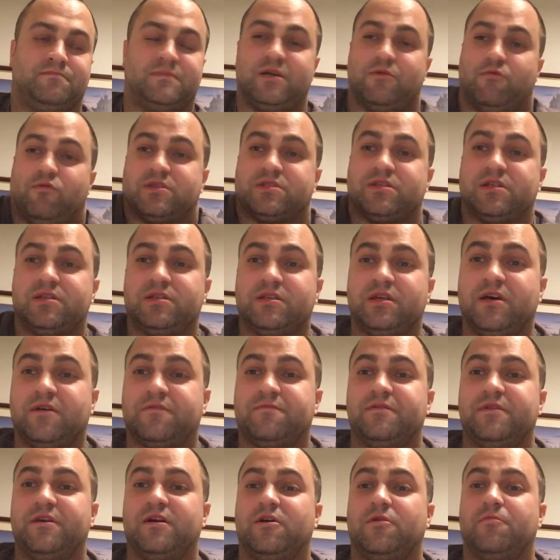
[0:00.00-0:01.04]
It wasn't
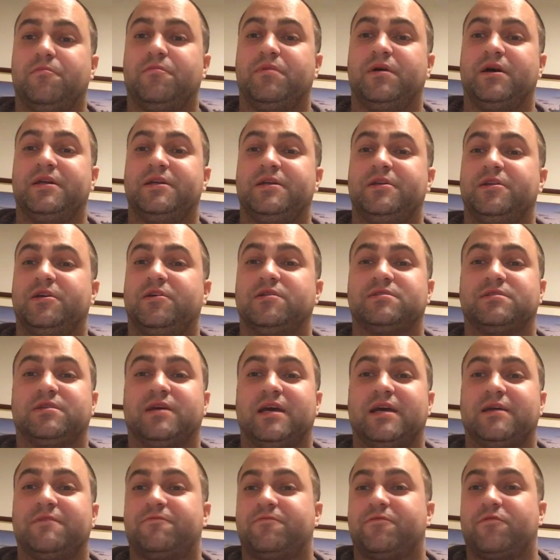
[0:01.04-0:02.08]
enough, no. But, you know, it's
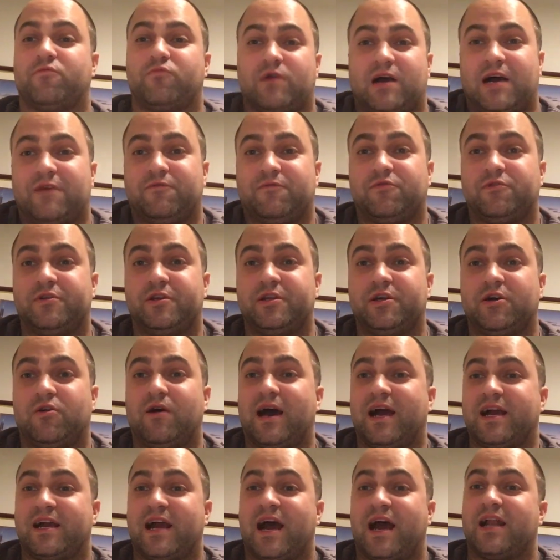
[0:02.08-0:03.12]
like for a rival, you know,
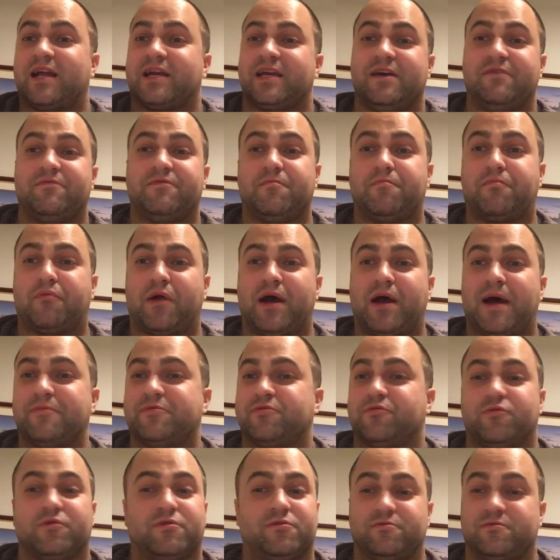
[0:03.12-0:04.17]
I got to give them
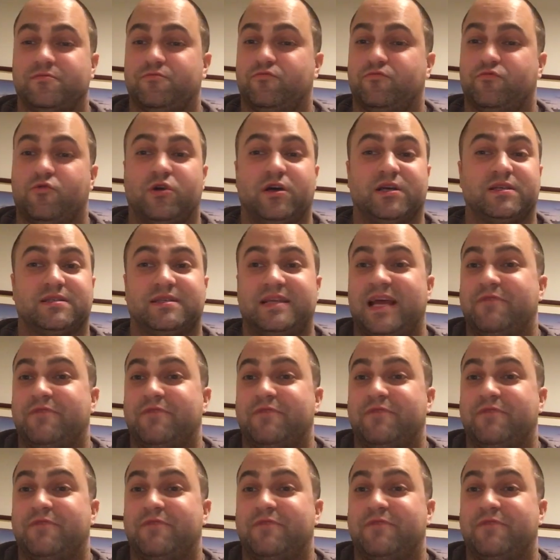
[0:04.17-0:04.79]
props where it was.